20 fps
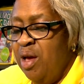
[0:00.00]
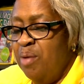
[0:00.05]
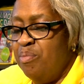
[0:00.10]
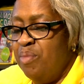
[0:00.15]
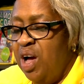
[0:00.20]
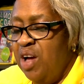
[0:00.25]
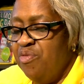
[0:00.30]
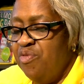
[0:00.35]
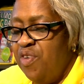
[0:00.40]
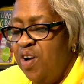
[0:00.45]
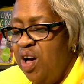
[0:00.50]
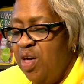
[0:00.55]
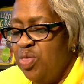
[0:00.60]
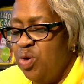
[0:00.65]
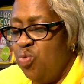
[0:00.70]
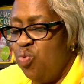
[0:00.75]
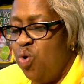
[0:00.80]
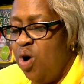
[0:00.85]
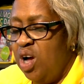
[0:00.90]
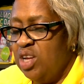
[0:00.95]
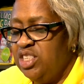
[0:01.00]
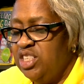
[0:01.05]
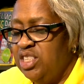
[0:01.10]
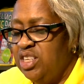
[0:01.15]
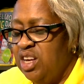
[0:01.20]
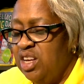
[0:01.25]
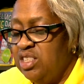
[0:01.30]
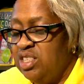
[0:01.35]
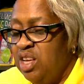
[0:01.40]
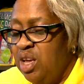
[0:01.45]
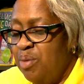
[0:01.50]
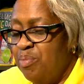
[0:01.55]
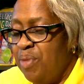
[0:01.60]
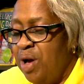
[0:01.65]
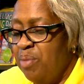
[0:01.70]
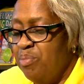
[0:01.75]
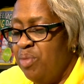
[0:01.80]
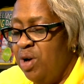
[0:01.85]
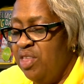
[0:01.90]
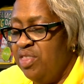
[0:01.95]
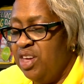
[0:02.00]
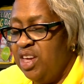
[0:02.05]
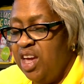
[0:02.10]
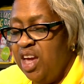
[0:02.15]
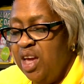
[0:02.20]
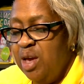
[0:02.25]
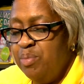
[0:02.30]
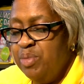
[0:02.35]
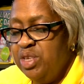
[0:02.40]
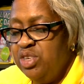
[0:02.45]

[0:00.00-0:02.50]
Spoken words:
My father watched us. My mother came